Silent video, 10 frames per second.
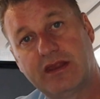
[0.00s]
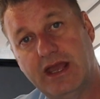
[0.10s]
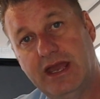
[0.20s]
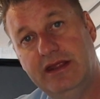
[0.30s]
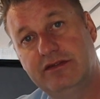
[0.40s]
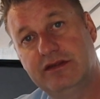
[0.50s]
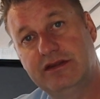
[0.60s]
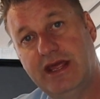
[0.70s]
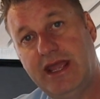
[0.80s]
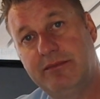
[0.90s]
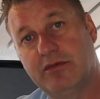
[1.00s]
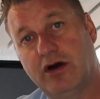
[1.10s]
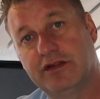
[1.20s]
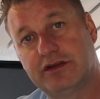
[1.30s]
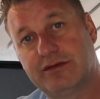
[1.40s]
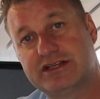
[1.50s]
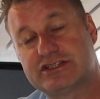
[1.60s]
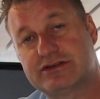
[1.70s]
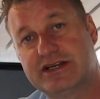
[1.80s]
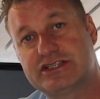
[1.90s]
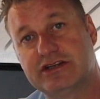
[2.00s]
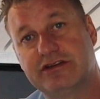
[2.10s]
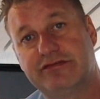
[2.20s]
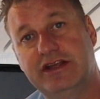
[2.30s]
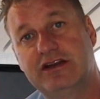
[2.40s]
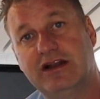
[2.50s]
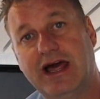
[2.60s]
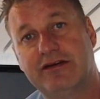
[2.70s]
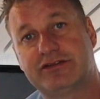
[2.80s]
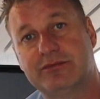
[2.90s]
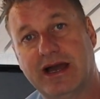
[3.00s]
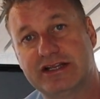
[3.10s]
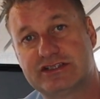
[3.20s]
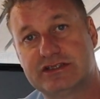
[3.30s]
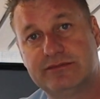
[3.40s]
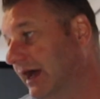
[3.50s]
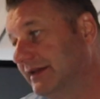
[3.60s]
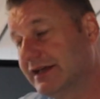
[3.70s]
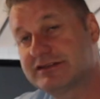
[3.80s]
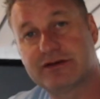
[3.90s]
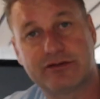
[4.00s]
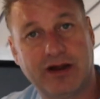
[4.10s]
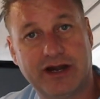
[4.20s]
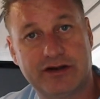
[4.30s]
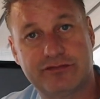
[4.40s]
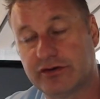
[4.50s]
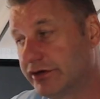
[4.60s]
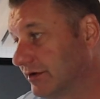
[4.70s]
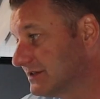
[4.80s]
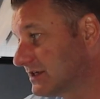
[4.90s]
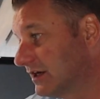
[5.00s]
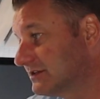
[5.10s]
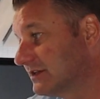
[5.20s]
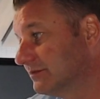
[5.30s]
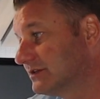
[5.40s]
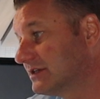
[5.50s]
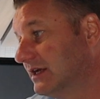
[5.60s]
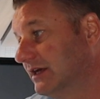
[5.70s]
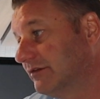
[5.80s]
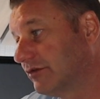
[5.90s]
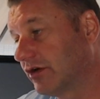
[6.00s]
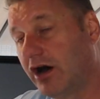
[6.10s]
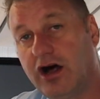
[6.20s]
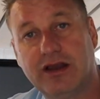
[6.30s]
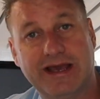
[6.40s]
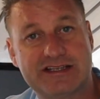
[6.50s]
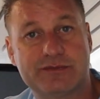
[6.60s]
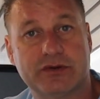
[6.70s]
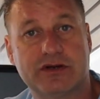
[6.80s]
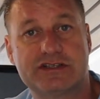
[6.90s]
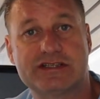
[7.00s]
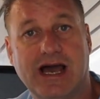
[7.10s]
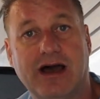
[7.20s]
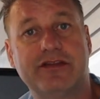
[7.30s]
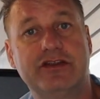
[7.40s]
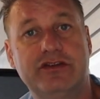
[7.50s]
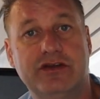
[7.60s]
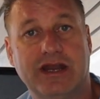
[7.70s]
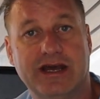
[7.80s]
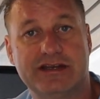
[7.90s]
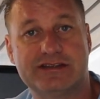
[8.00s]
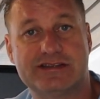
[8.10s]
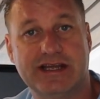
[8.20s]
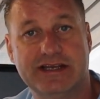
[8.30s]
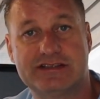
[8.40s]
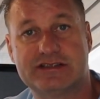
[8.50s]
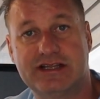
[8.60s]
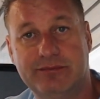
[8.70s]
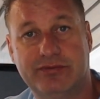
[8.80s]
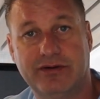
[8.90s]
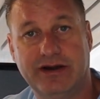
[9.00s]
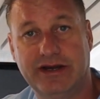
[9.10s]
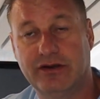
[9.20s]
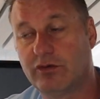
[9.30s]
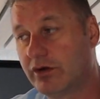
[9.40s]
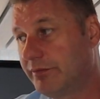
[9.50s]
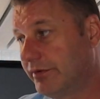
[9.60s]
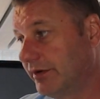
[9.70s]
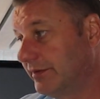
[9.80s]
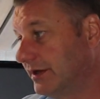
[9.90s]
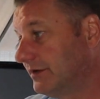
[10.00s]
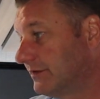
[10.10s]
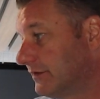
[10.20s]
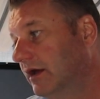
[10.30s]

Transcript: and the name on the registration of the vehicle have to match. And that's required for US Customs for all exports out of the United States, temporary or permanent.